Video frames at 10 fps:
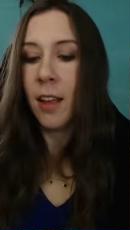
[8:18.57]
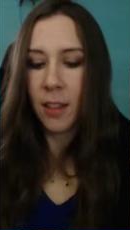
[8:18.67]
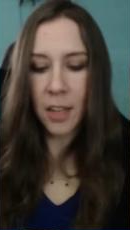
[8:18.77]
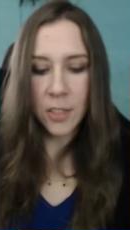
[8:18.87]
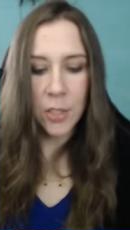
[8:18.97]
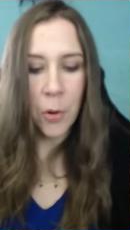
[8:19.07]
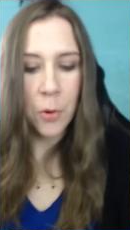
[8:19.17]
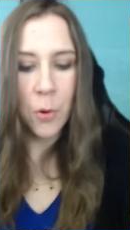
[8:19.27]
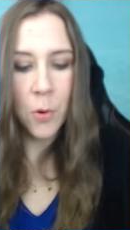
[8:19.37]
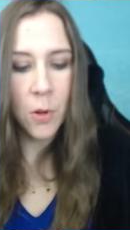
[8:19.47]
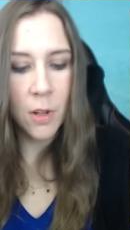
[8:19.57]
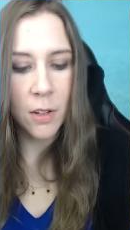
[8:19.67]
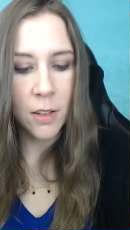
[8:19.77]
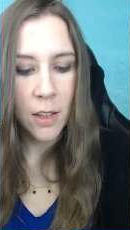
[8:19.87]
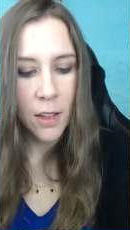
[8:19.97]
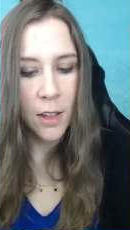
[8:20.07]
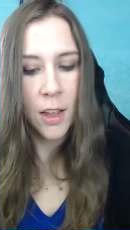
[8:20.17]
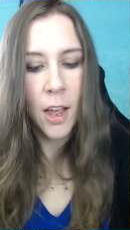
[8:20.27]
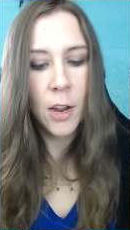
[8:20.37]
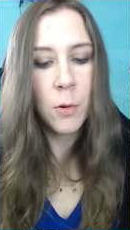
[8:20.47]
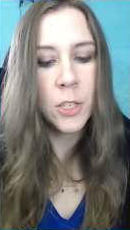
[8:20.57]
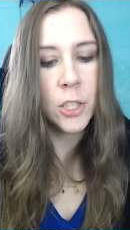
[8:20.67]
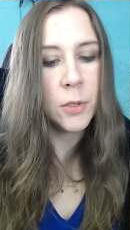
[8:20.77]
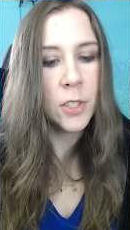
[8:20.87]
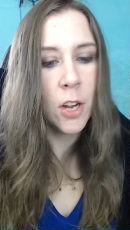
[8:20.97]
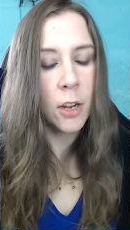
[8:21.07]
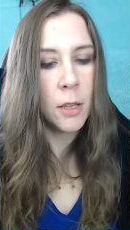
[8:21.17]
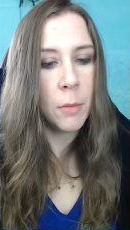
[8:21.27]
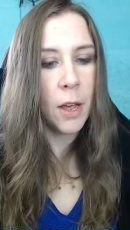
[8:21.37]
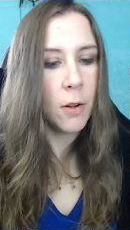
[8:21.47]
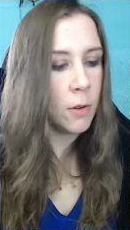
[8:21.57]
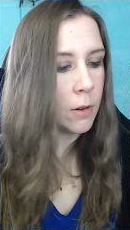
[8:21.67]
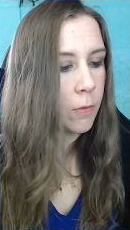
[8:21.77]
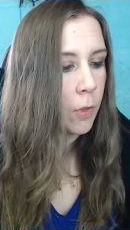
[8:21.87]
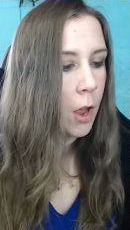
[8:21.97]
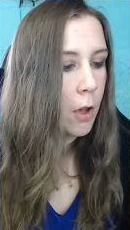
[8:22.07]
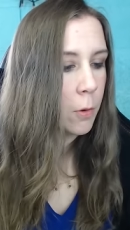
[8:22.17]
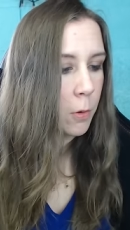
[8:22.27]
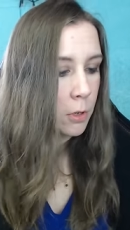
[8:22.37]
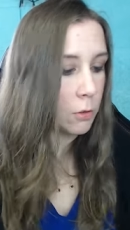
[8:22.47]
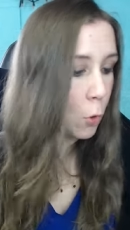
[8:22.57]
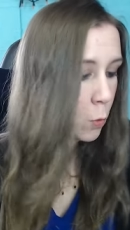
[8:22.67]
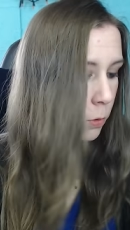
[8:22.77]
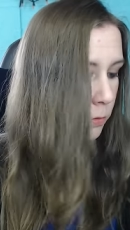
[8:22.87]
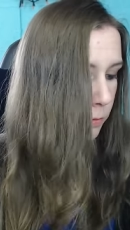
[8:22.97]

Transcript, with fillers: That's so cool. And what she was talking about. Oh, oh.